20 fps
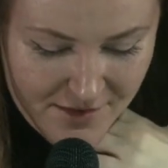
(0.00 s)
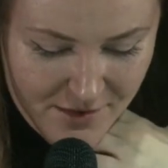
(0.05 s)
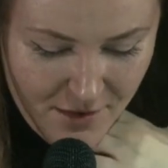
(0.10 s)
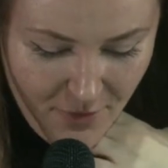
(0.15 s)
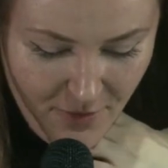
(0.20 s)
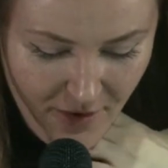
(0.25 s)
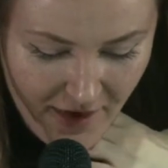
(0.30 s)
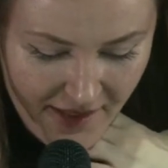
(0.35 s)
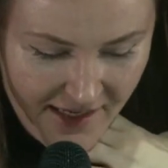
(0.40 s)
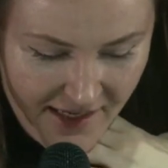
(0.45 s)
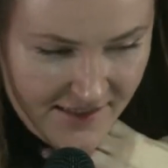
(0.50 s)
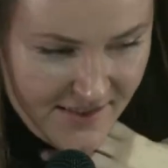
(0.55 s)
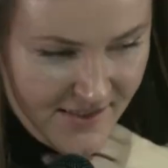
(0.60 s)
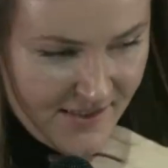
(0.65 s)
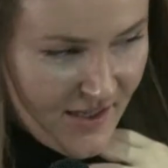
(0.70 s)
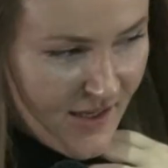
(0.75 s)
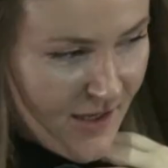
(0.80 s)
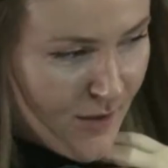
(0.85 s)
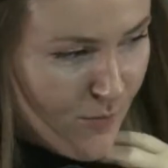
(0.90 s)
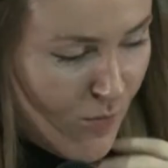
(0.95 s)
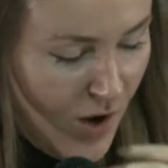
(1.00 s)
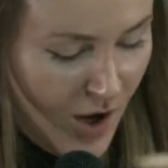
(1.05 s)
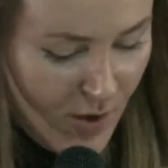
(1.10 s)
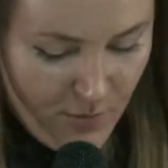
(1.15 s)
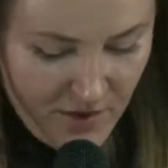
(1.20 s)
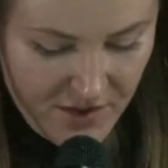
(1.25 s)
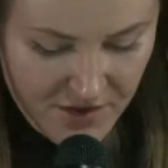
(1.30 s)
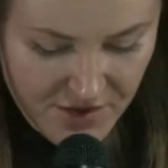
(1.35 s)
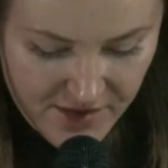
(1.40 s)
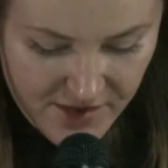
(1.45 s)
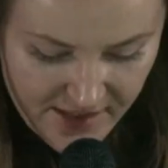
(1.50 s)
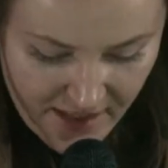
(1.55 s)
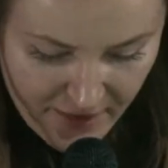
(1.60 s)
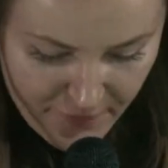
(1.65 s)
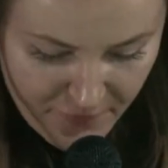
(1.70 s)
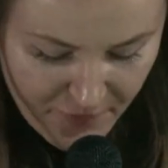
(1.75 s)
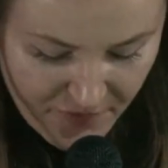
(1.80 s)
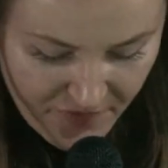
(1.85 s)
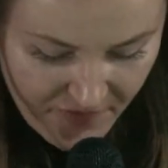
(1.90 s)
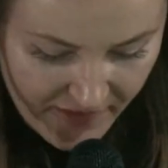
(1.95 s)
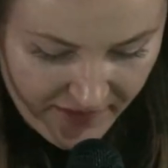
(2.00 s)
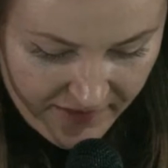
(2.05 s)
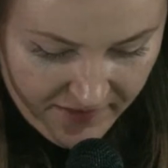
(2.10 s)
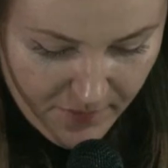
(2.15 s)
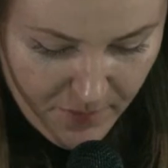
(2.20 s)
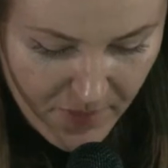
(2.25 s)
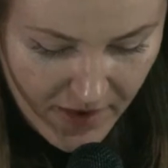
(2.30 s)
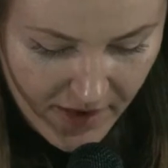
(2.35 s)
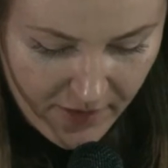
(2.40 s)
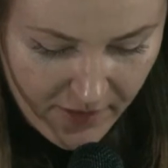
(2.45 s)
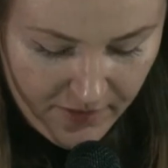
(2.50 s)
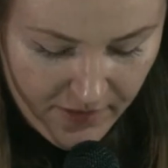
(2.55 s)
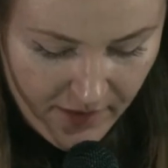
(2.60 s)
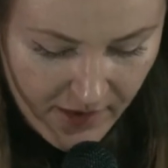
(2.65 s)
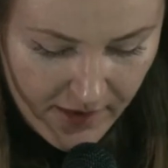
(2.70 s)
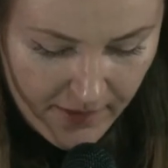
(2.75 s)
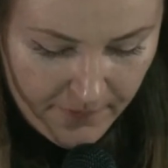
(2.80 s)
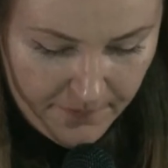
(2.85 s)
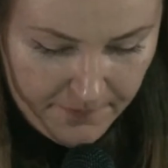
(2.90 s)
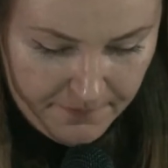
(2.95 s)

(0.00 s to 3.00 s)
So I guess I will just say a few things about